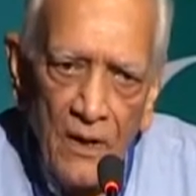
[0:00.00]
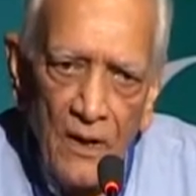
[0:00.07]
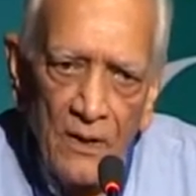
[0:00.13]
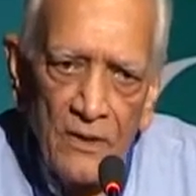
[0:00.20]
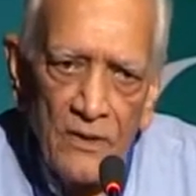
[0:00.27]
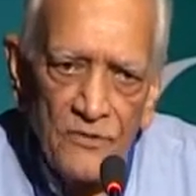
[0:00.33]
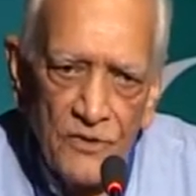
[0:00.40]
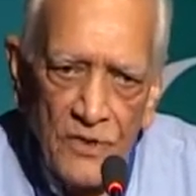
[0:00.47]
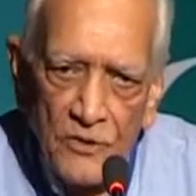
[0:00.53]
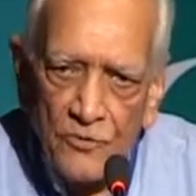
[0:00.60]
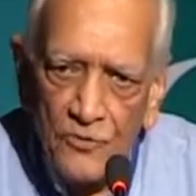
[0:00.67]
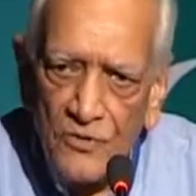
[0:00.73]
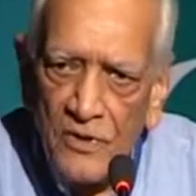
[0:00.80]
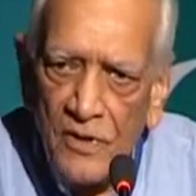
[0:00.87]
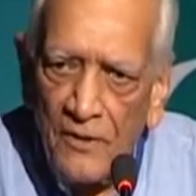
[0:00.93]
or the
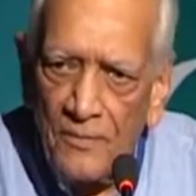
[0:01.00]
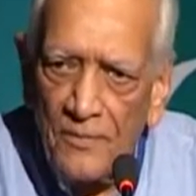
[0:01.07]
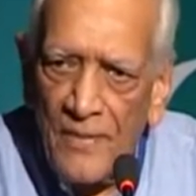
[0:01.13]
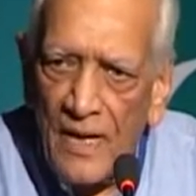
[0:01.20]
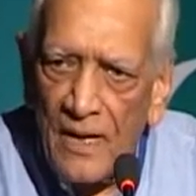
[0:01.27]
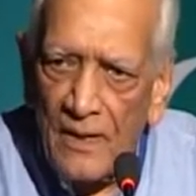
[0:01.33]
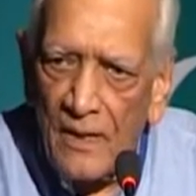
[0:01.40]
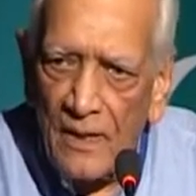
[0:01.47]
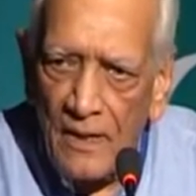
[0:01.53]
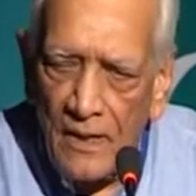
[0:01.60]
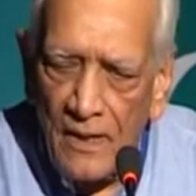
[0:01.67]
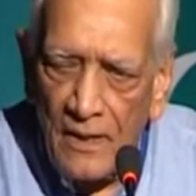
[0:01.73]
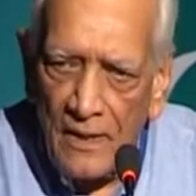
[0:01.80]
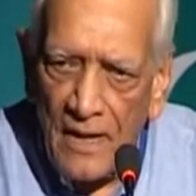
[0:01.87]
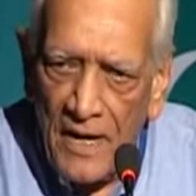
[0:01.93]
statutory of man,
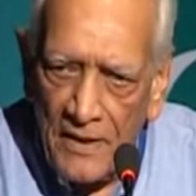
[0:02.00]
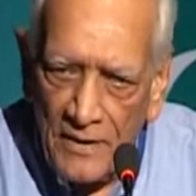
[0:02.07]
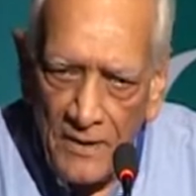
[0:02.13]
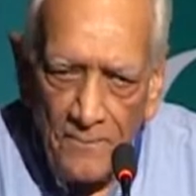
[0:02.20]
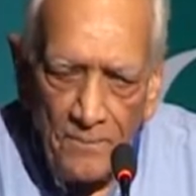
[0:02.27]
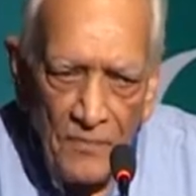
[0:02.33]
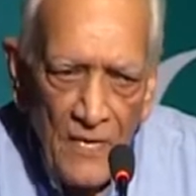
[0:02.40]
uh, land.